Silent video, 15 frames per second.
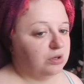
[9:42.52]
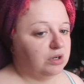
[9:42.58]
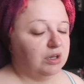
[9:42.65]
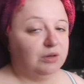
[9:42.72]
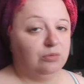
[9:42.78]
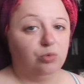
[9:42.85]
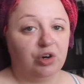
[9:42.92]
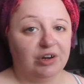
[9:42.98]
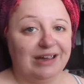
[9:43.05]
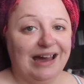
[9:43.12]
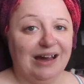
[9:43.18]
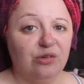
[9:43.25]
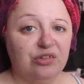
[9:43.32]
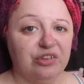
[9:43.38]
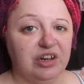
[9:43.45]
when I work
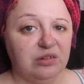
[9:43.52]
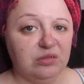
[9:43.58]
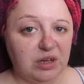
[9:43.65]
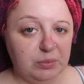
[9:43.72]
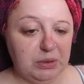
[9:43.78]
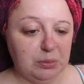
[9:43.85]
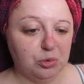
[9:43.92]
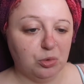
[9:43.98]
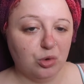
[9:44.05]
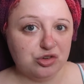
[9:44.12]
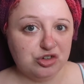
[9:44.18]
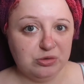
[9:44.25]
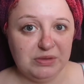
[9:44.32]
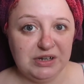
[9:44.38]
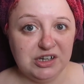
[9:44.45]
out, because I don't like people
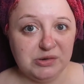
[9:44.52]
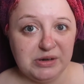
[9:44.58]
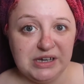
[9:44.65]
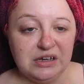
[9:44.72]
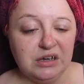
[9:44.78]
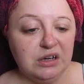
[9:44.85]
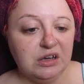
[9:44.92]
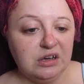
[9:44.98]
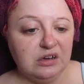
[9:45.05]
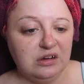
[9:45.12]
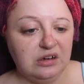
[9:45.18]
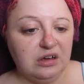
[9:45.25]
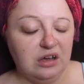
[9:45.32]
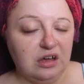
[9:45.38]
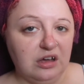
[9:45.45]
watching me do it.
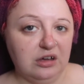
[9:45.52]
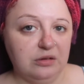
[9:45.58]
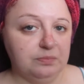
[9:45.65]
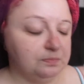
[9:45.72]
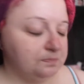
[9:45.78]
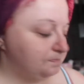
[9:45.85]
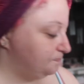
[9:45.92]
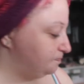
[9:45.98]
Um,